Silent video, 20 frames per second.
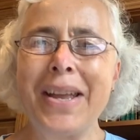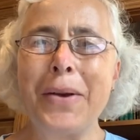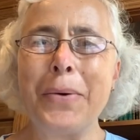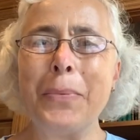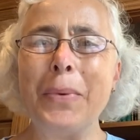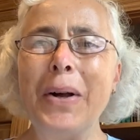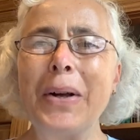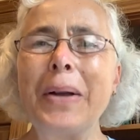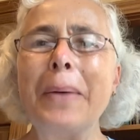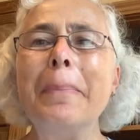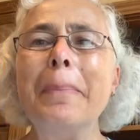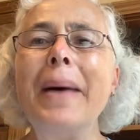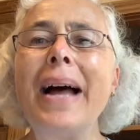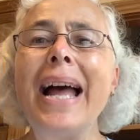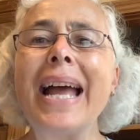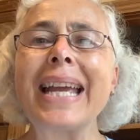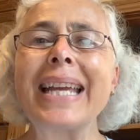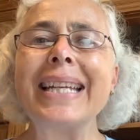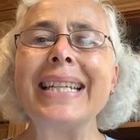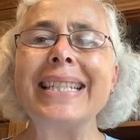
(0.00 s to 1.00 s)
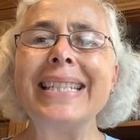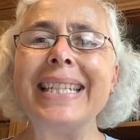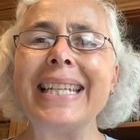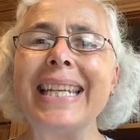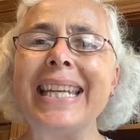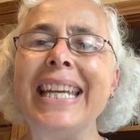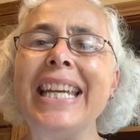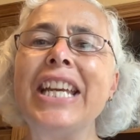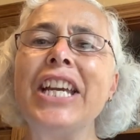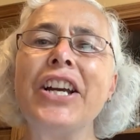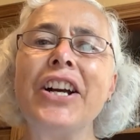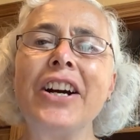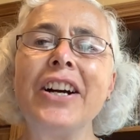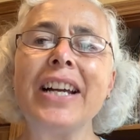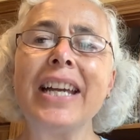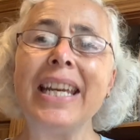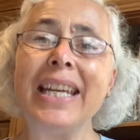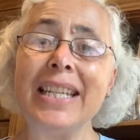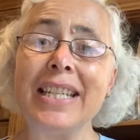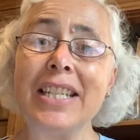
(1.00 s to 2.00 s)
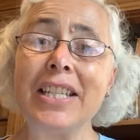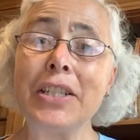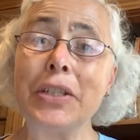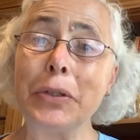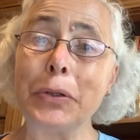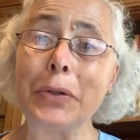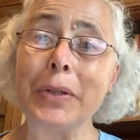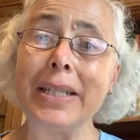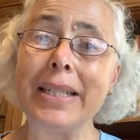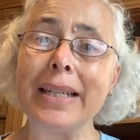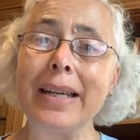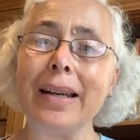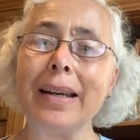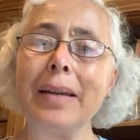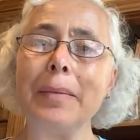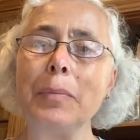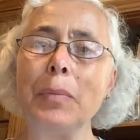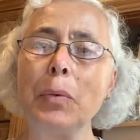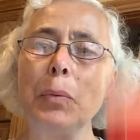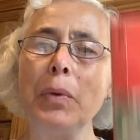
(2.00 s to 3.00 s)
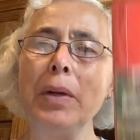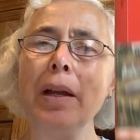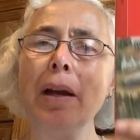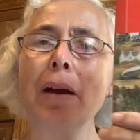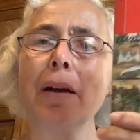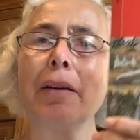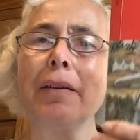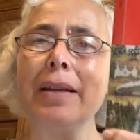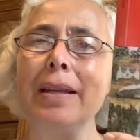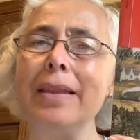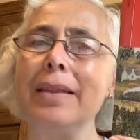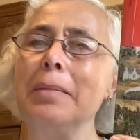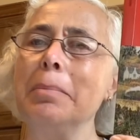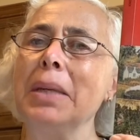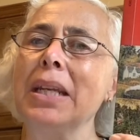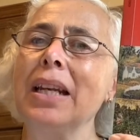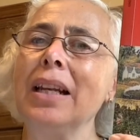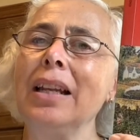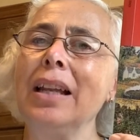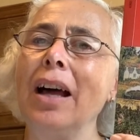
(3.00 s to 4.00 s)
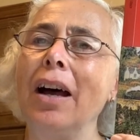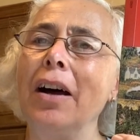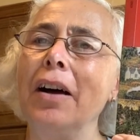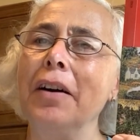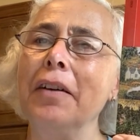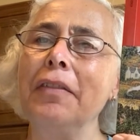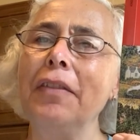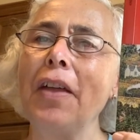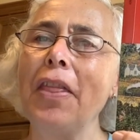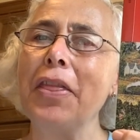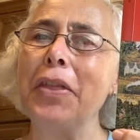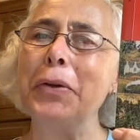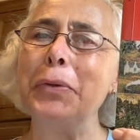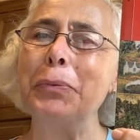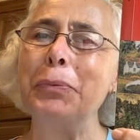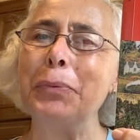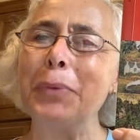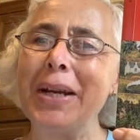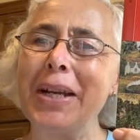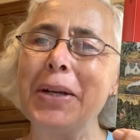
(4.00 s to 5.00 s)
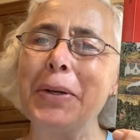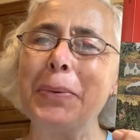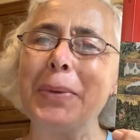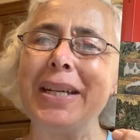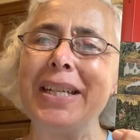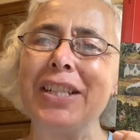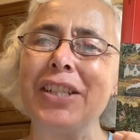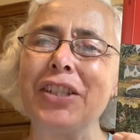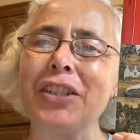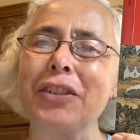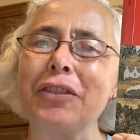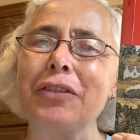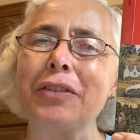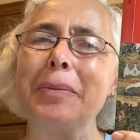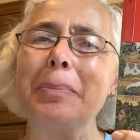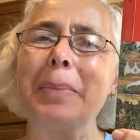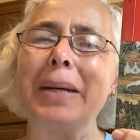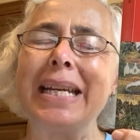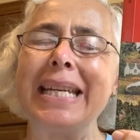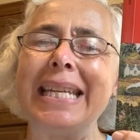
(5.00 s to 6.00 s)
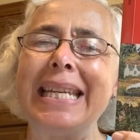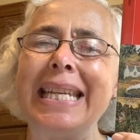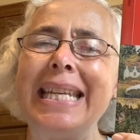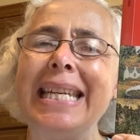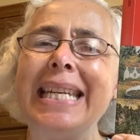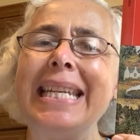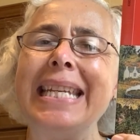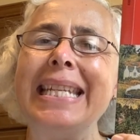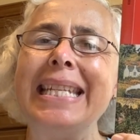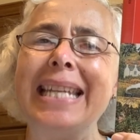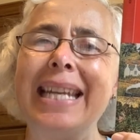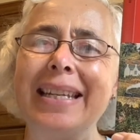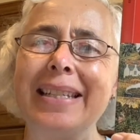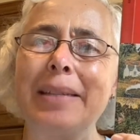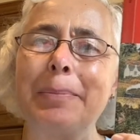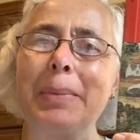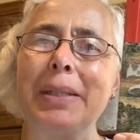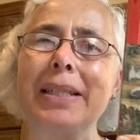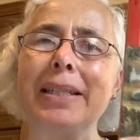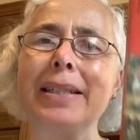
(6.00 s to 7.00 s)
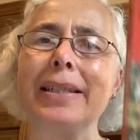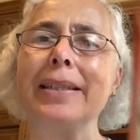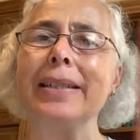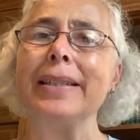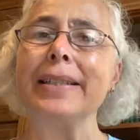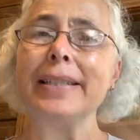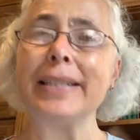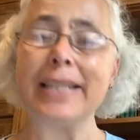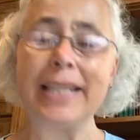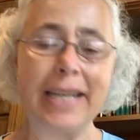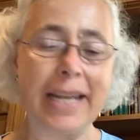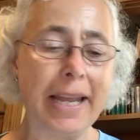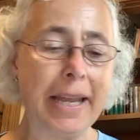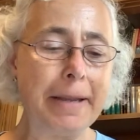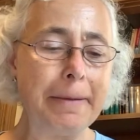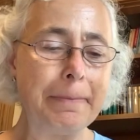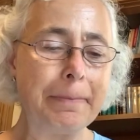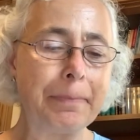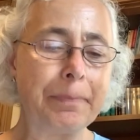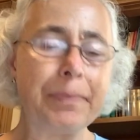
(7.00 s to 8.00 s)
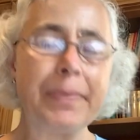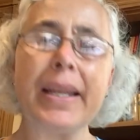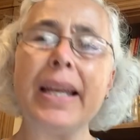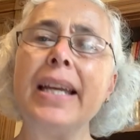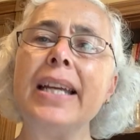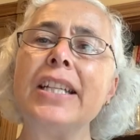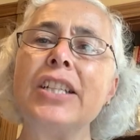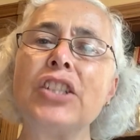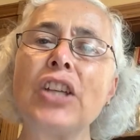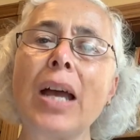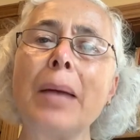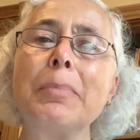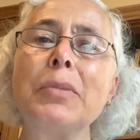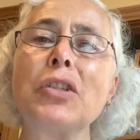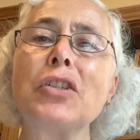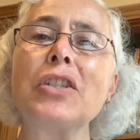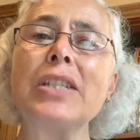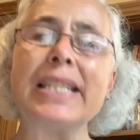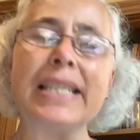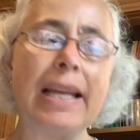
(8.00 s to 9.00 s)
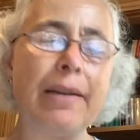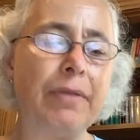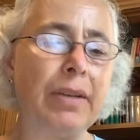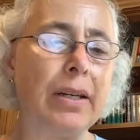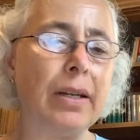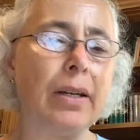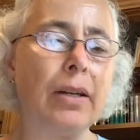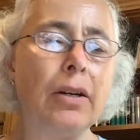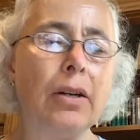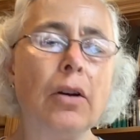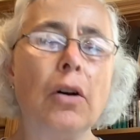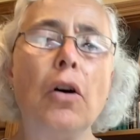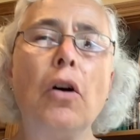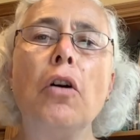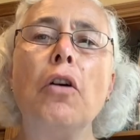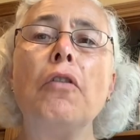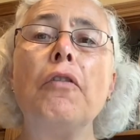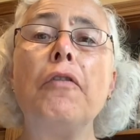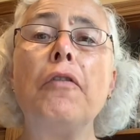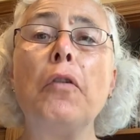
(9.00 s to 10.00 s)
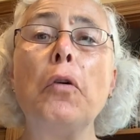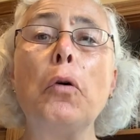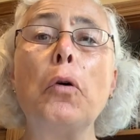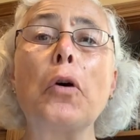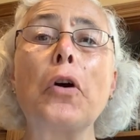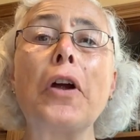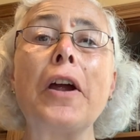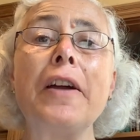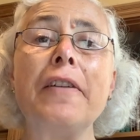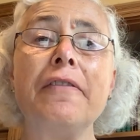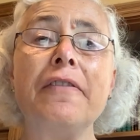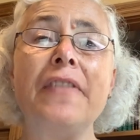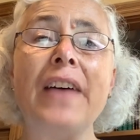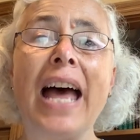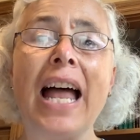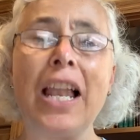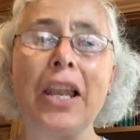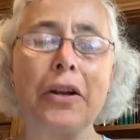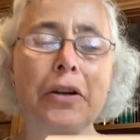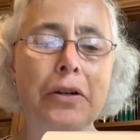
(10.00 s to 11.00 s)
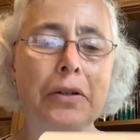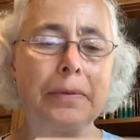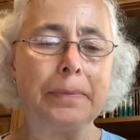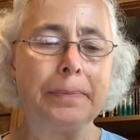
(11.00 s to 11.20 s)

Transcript: Welcome back to King Kong Kids Storytime. We are in the middle of The Railway Children by E. Nesbit. Today, Chapter 7, For Valour.